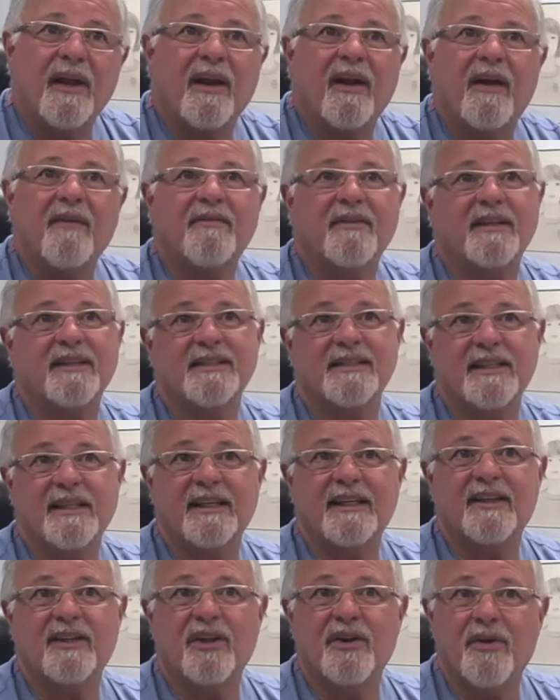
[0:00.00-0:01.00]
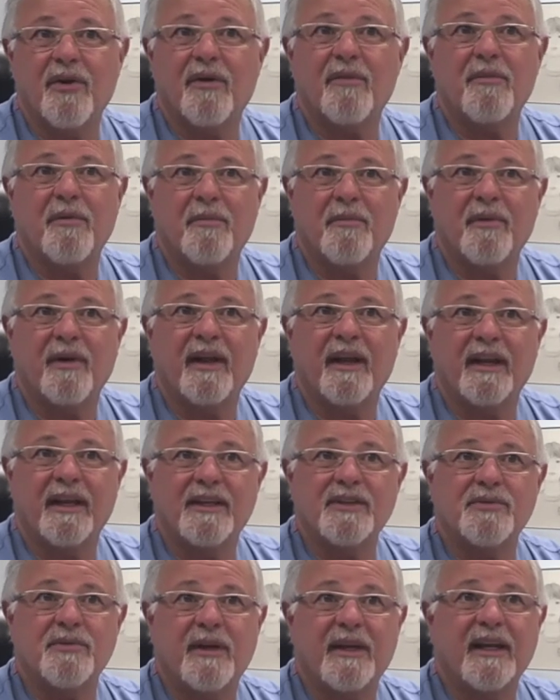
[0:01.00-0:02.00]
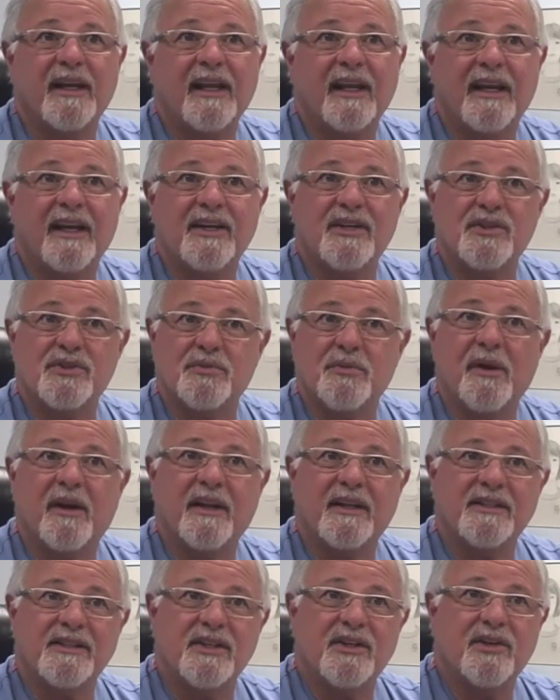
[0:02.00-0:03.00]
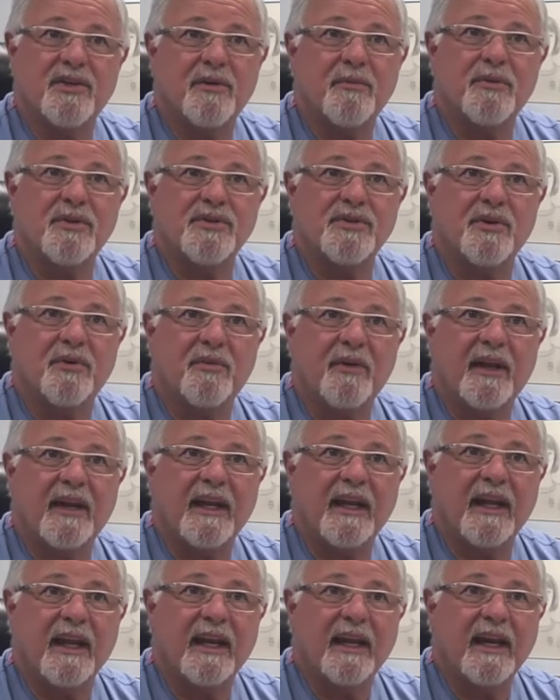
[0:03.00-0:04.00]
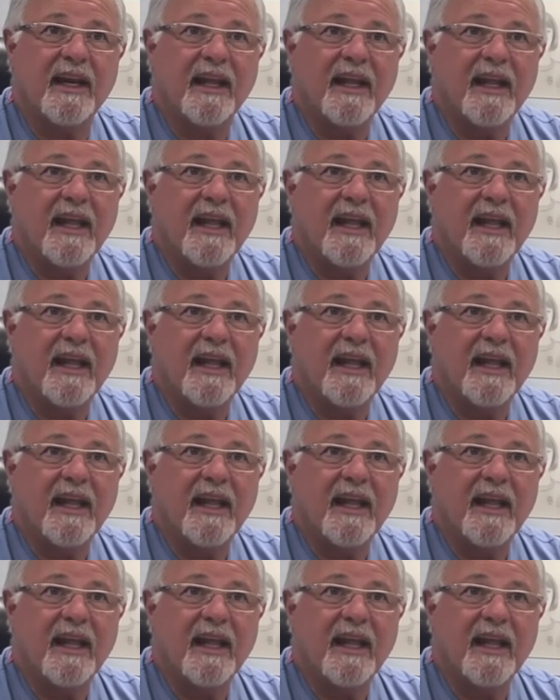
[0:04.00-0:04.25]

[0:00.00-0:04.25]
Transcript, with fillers: obviously the normal brain is radiated as well as the tumors are radiated,